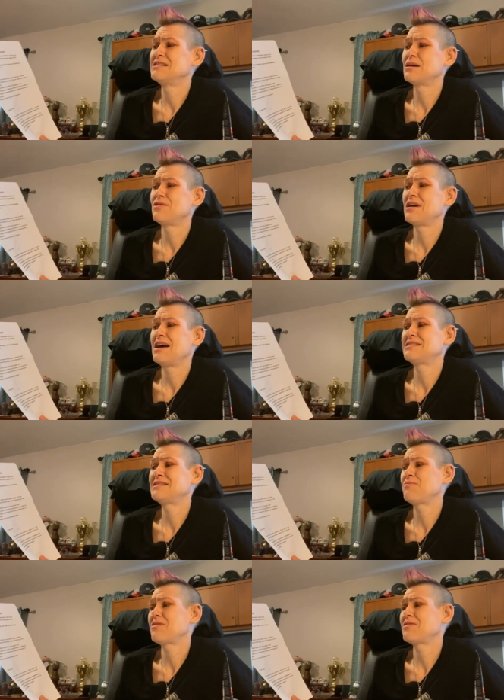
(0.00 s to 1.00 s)
In summary, I
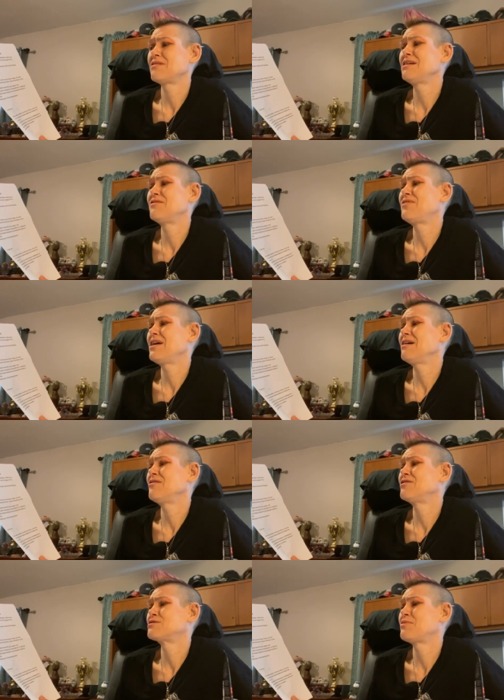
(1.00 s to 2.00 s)
accept that the League of
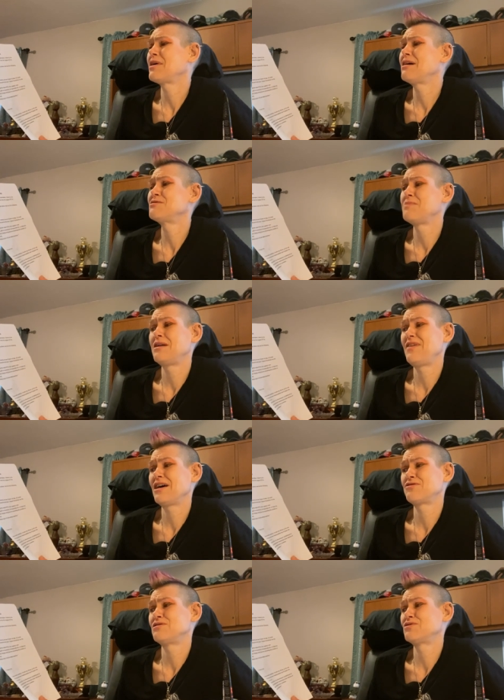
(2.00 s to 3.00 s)
Fire, their suppliers,
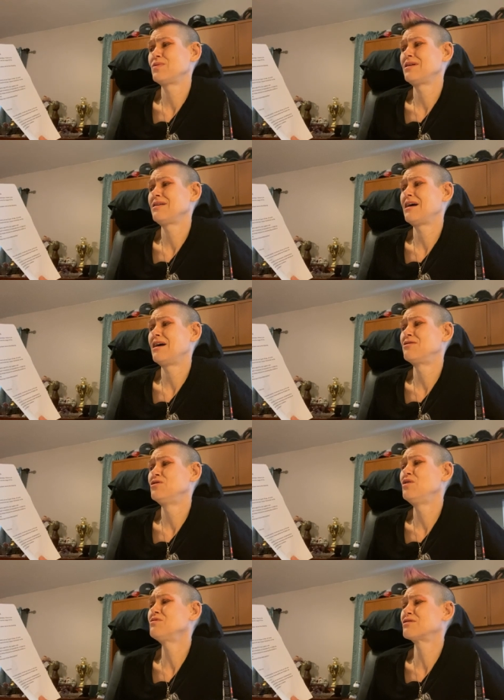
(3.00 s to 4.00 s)
manufacturers will,
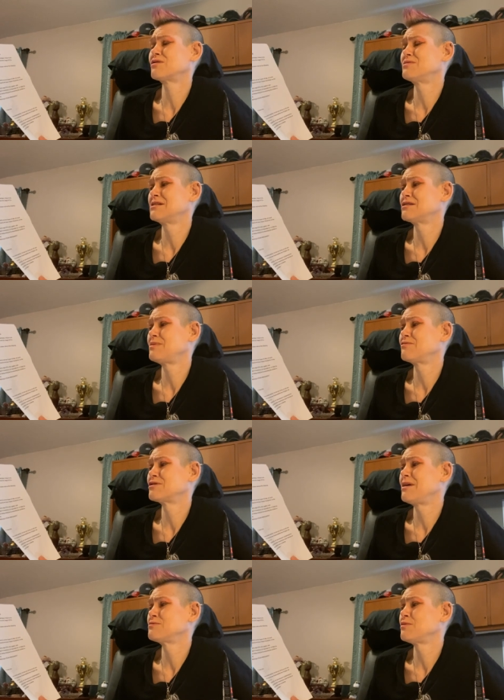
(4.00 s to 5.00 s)
under no circumstances, be
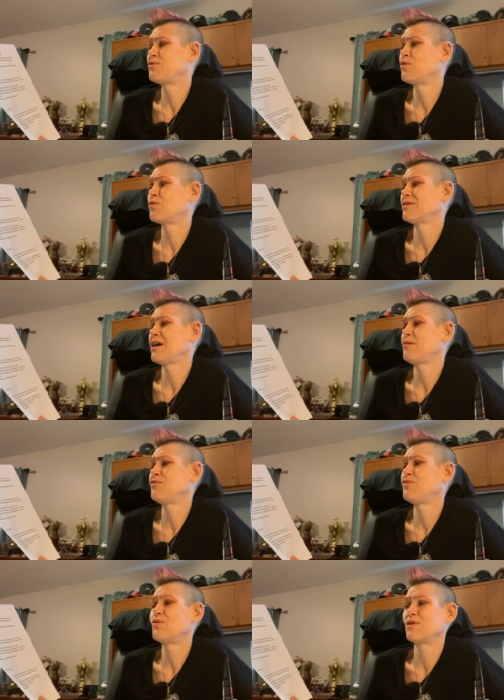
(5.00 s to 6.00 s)
responsible for or
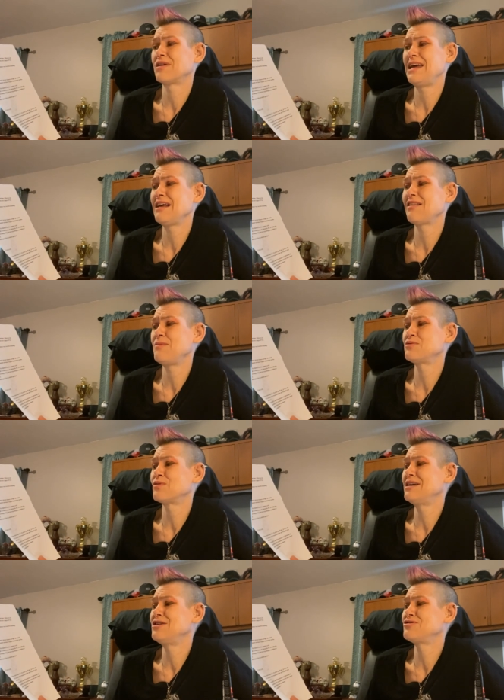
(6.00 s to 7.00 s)
liable for or any claims
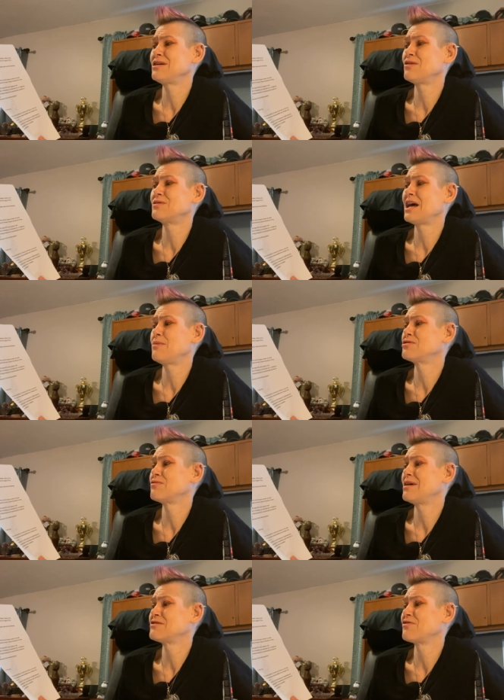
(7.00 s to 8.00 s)
or injury or damage
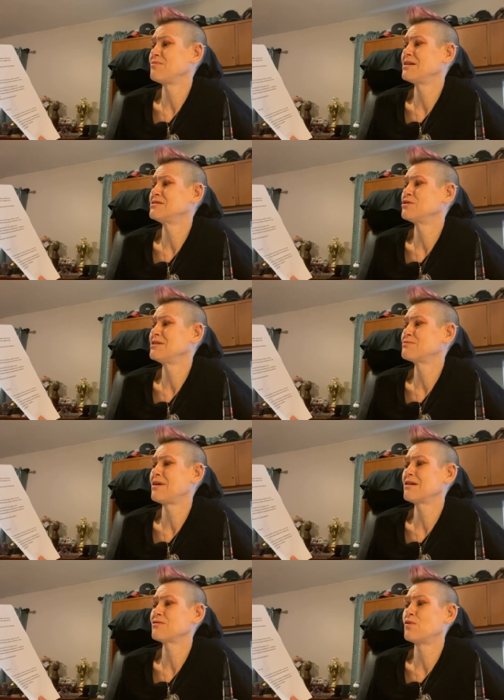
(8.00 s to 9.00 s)
arising from me consuming this
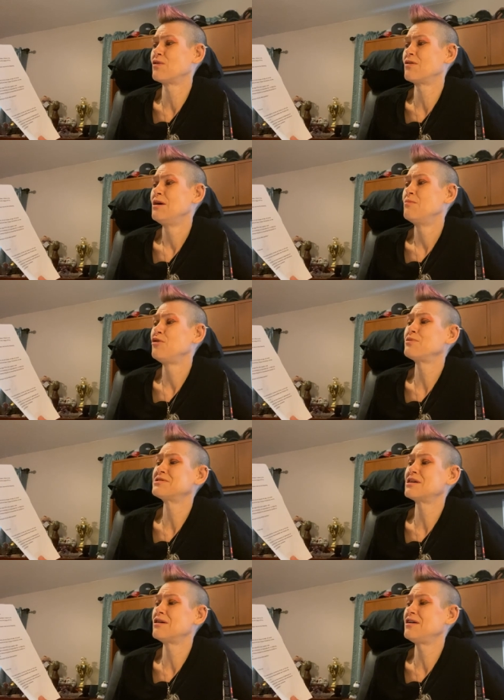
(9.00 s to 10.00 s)
product or
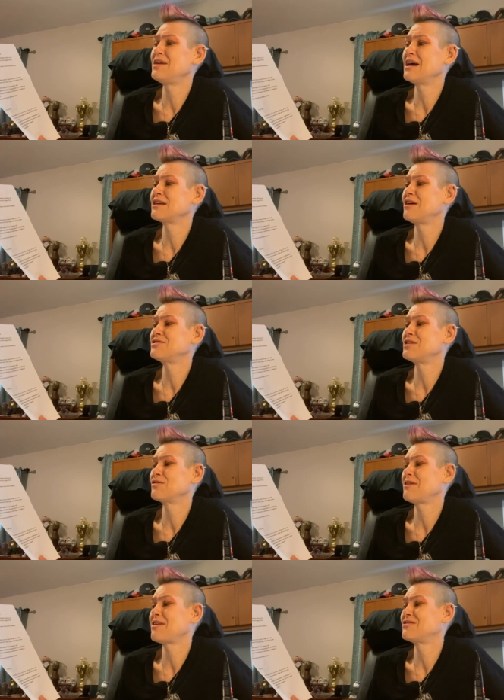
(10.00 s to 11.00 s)
multiples thereof, and I acknowledge and
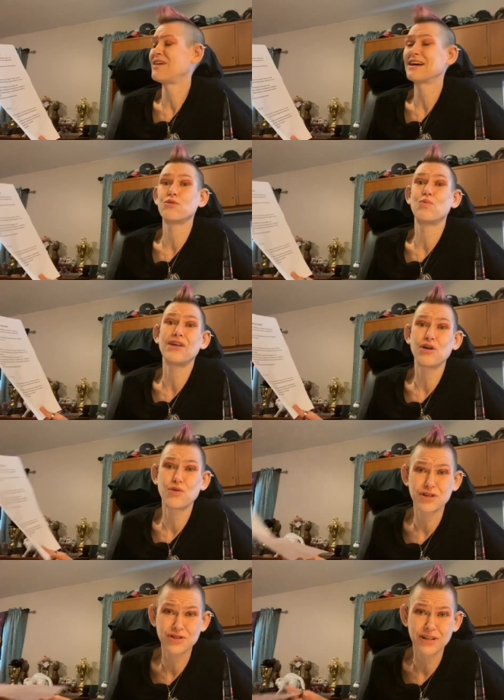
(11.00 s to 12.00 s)
agree that this fact
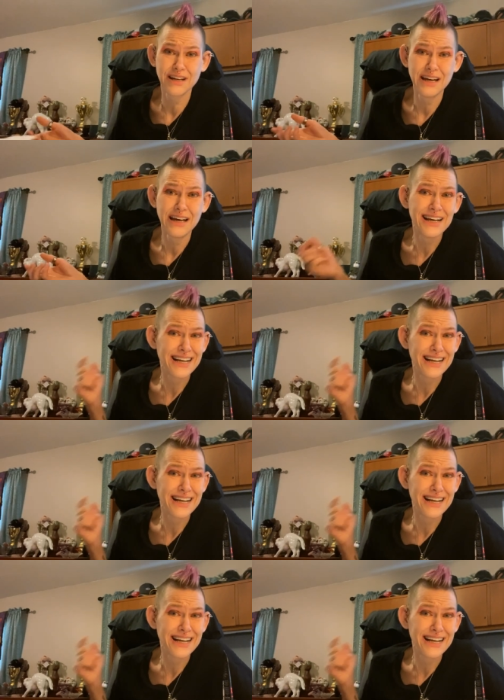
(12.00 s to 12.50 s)
without question.